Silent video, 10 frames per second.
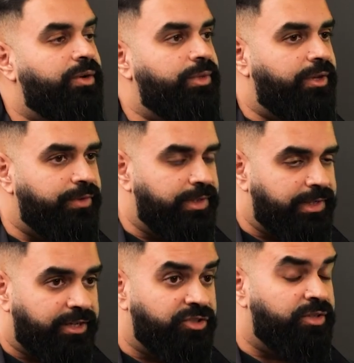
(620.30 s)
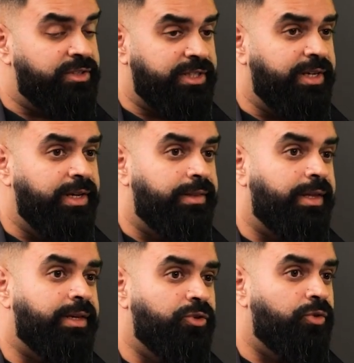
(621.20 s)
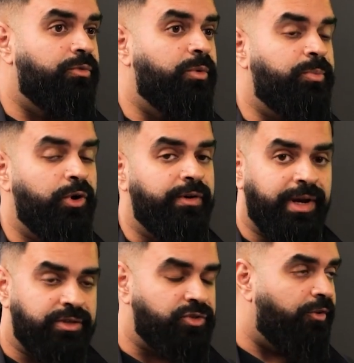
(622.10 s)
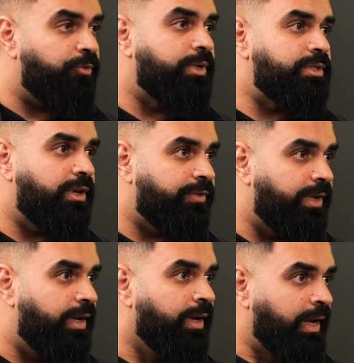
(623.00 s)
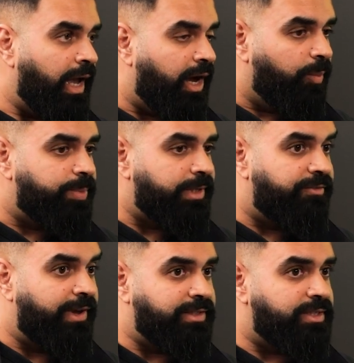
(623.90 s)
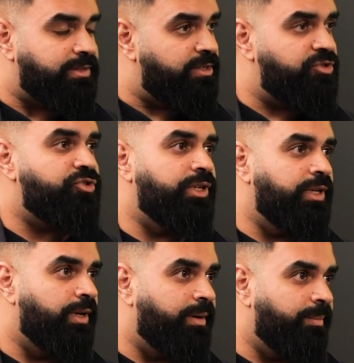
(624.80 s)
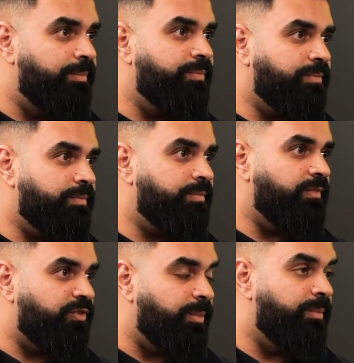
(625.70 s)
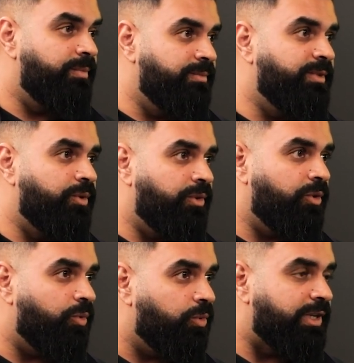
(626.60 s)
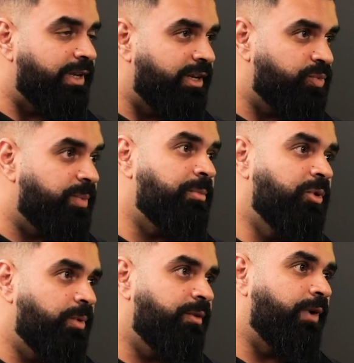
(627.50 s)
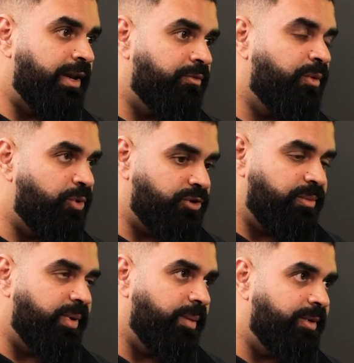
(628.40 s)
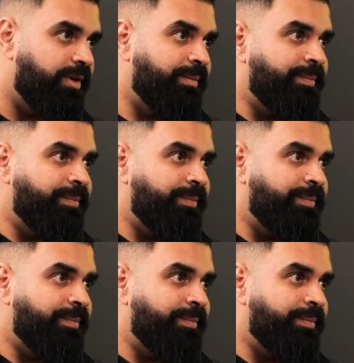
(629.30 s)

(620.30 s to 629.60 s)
no, definitely technology and the report writing software has definitely helped advance this industry. From the olden days where people were writing reports on paper.